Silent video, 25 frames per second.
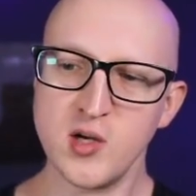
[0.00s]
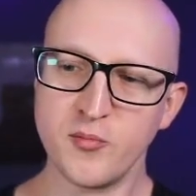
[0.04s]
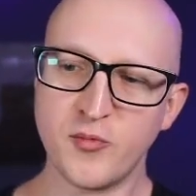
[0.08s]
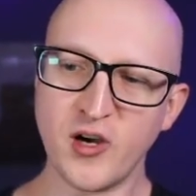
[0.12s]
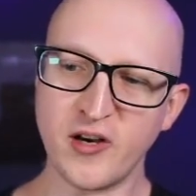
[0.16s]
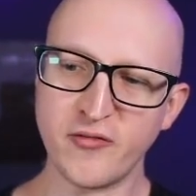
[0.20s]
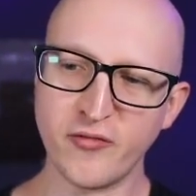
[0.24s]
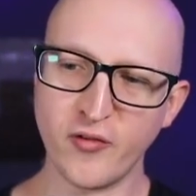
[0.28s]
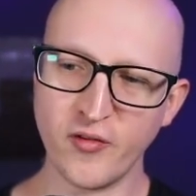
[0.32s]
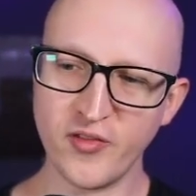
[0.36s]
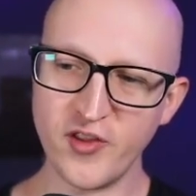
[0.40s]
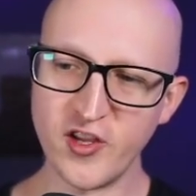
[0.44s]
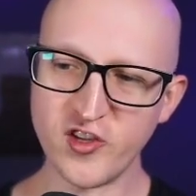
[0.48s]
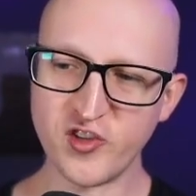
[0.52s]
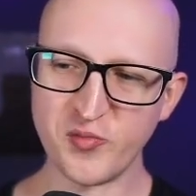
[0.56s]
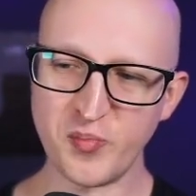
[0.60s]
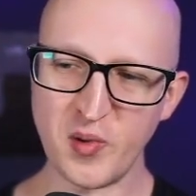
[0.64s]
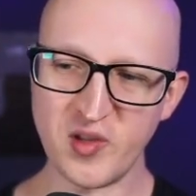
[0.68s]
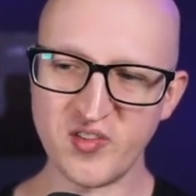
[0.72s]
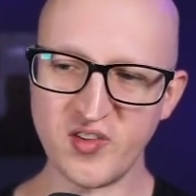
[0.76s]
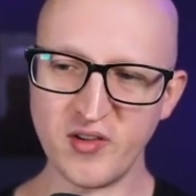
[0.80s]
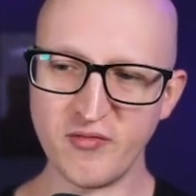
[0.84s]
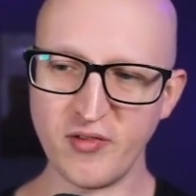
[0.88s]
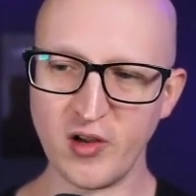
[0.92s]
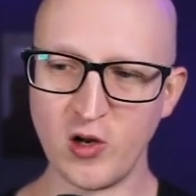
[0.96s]
But for this
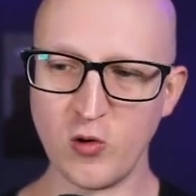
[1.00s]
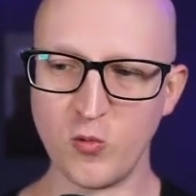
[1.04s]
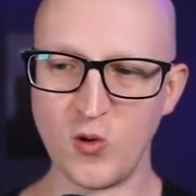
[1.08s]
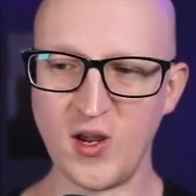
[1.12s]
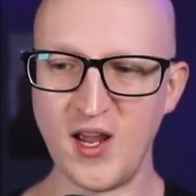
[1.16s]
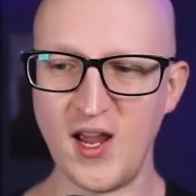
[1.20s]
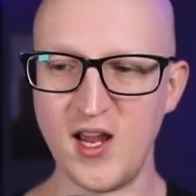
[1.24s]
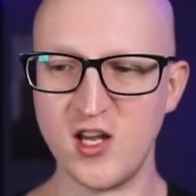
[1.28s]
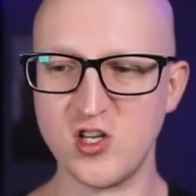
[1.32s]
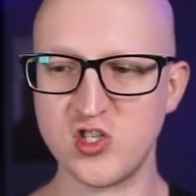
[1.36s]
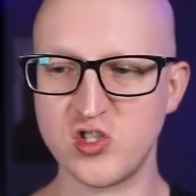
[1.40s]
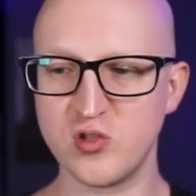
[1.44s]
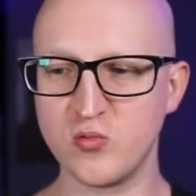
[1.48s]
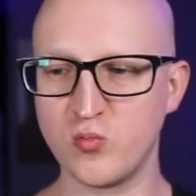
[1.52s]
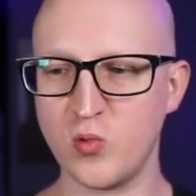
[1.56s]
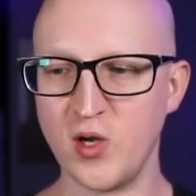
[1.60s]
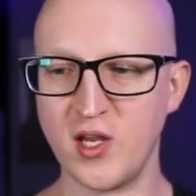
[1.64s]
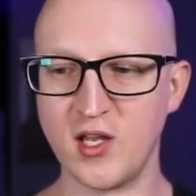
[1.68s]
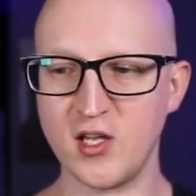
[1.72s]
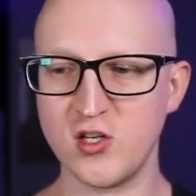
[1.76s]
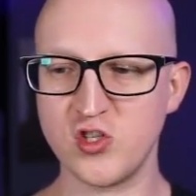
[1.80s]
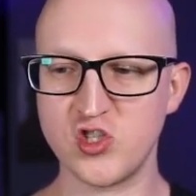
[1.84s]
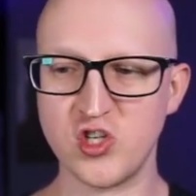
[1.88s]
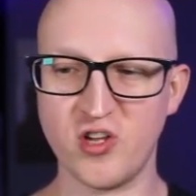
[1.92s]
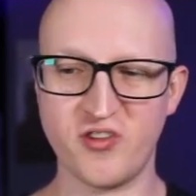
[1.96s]
specific location, we
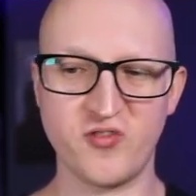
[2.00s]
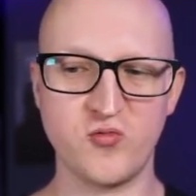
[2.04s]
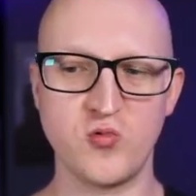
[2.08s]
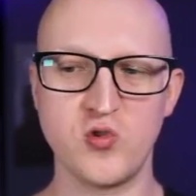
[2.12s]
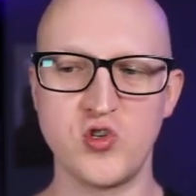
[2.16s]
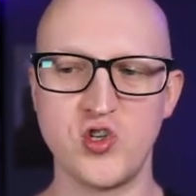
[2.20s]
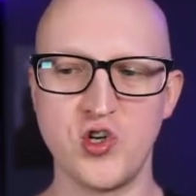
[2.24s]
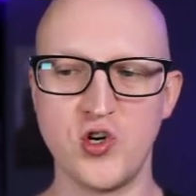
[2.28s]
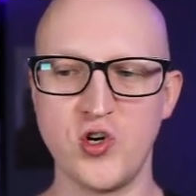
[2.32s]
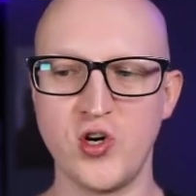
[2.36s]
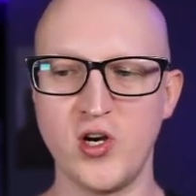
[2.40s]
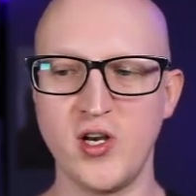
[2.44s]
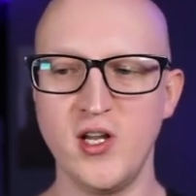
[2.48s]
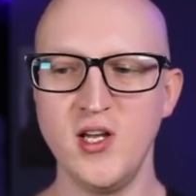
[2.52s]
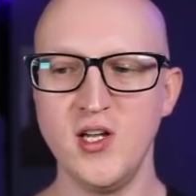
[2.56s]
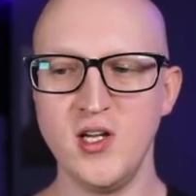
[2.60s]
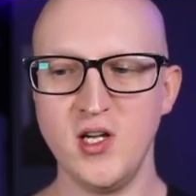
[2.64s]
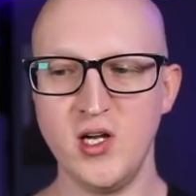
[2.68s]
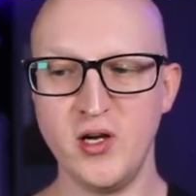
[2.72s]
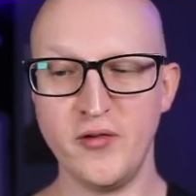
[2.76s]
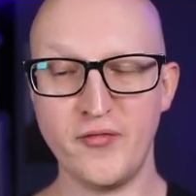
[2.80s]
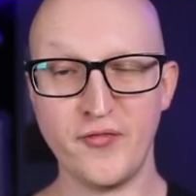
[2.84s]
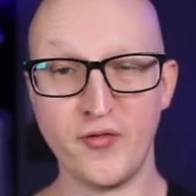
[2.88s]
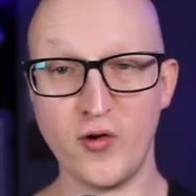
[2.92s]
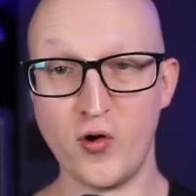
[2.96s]
can just return
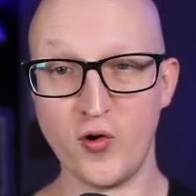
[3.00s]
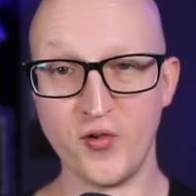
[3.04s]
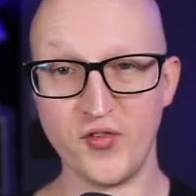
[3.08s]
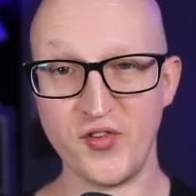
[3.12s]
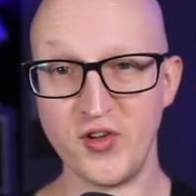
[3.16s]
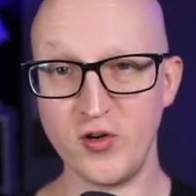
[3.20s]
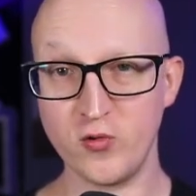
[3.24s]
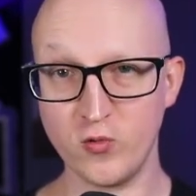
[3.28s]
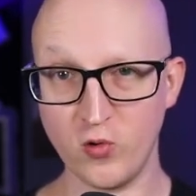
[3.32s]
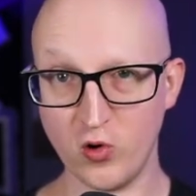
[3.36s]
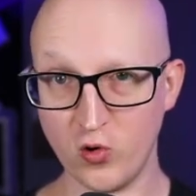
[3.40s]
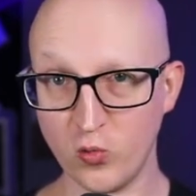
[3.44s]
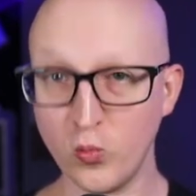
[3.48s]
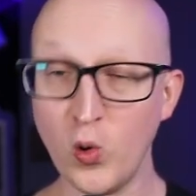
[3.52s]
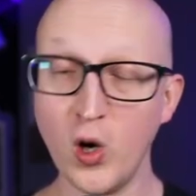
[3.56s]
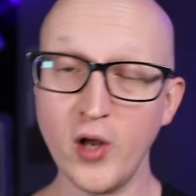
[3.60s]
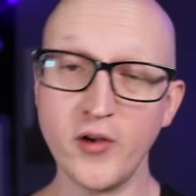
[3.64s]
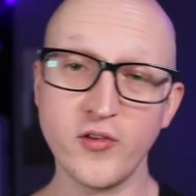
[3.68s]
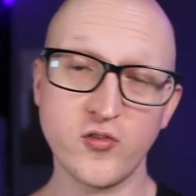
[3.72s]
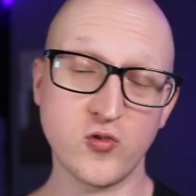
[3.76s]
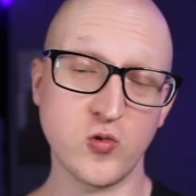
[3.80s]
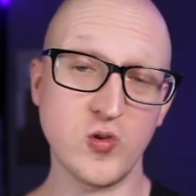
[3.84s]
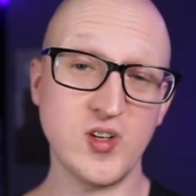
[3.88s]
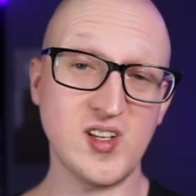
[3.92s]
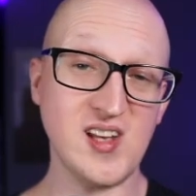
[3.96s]
a
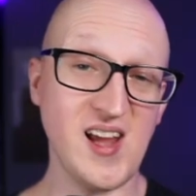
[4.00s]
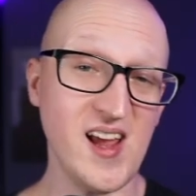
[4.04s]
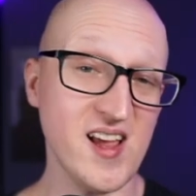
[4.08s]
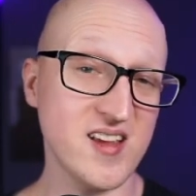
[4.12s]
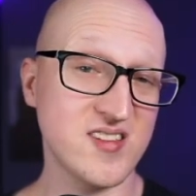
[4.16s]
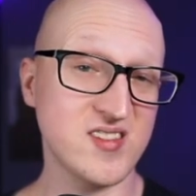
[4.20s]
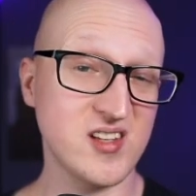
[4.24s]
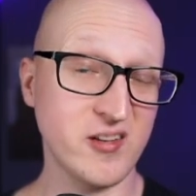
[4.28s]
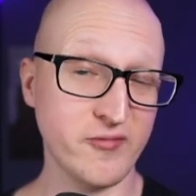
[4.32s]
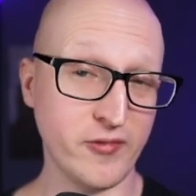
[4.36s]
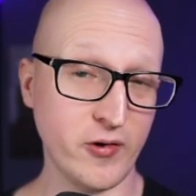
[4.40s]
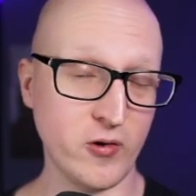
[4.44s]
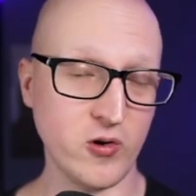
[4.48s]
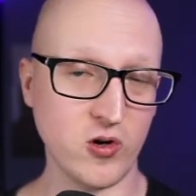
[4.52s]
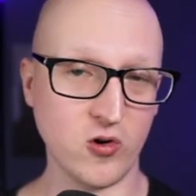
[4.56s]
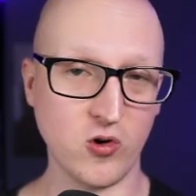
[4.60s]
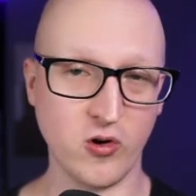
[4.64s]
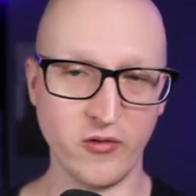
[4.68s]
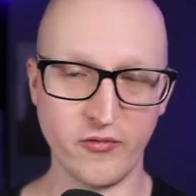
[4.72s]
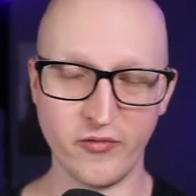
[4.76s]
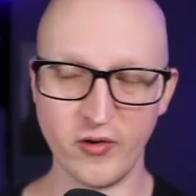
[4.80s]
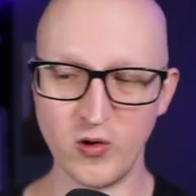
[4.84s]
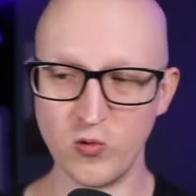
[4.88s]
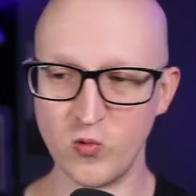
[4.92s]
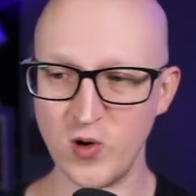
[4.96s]
401 to test if our
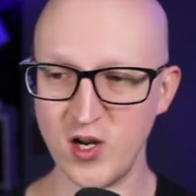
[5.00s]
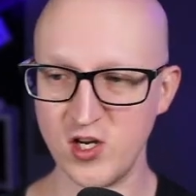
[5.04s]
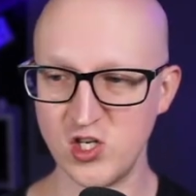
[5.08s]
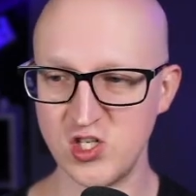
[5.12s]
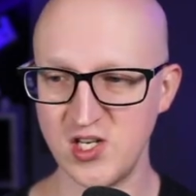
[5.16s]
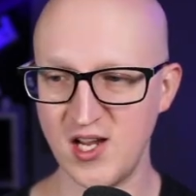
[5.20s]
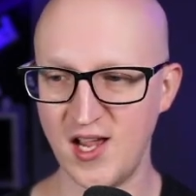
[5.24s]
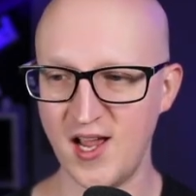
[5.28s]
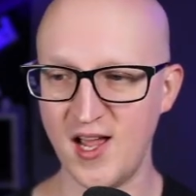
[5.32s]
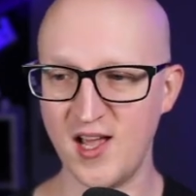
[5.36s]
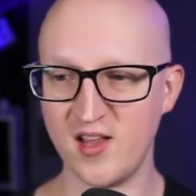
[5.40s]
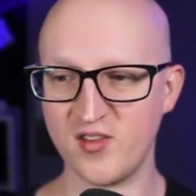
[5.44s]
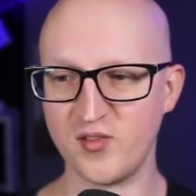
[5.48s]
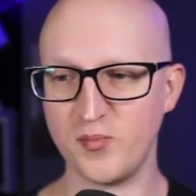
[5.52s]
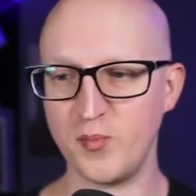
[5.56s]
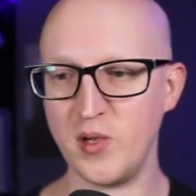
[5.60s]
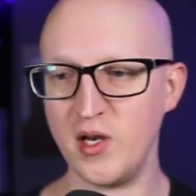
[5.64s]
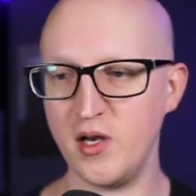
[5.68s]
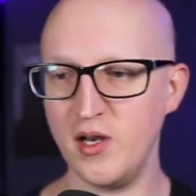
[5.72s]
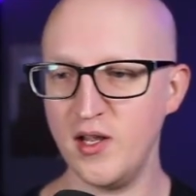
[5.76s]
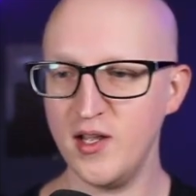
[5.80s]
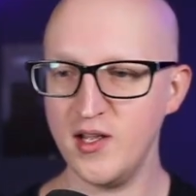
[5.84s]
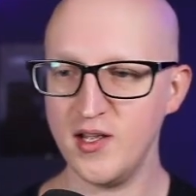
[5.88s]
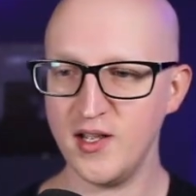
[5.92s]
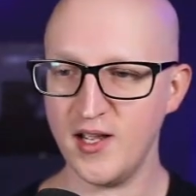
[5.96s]
configuration configuration has
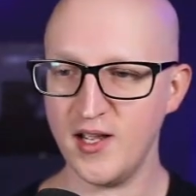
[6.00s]
been